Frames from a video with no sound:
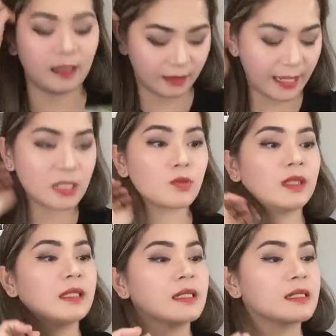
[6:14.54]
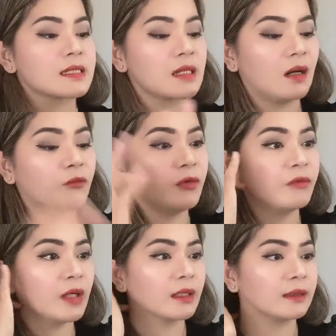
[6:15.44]
And the next one is we've
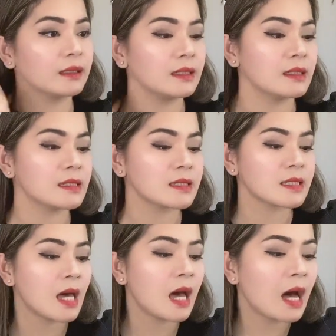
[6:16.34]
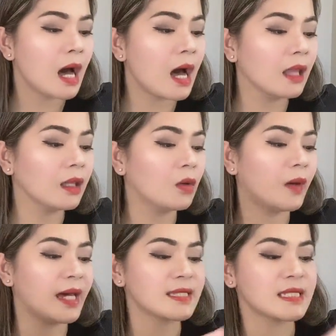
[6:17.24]
got this Aloe
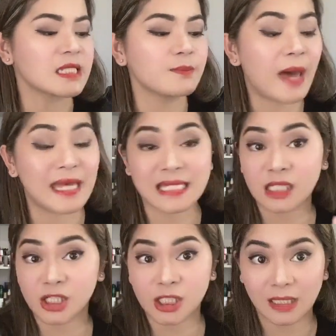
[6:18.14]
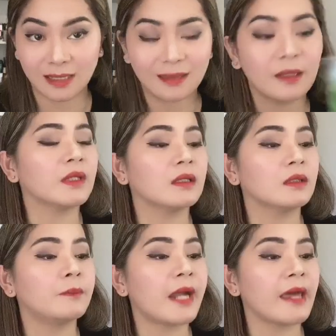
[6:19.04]
Essence Mask Sheet.
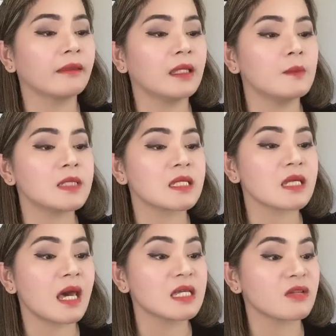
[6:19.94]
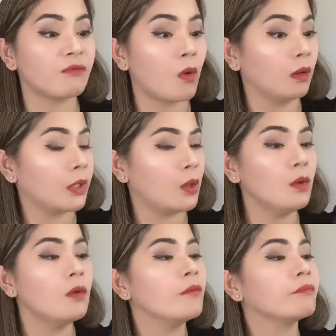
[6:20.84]
The brand name is
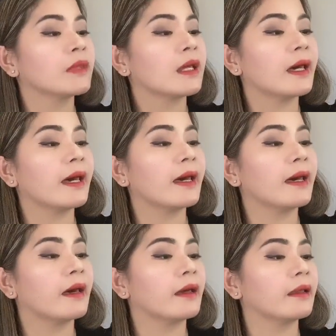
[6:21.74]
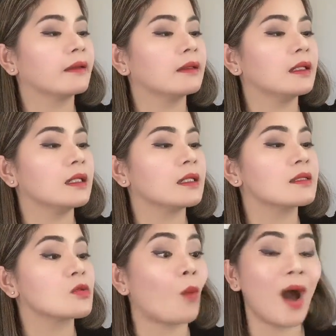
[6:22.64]
Esfolio, and
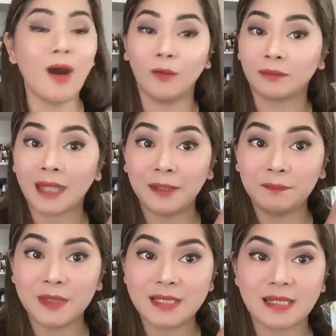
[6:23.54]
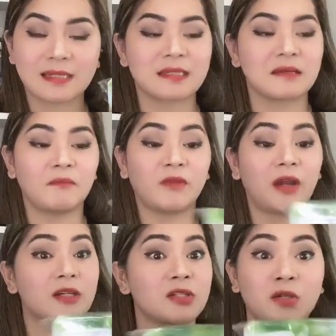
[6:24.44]
it's, wow, 10 pieces. They
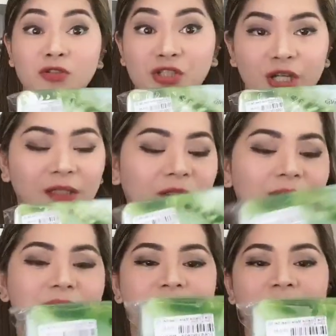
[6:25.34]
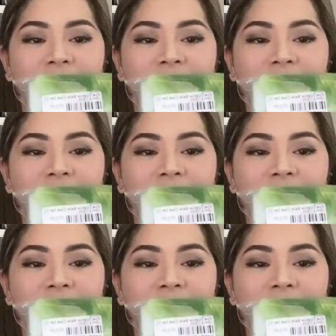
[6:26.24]
are so generous.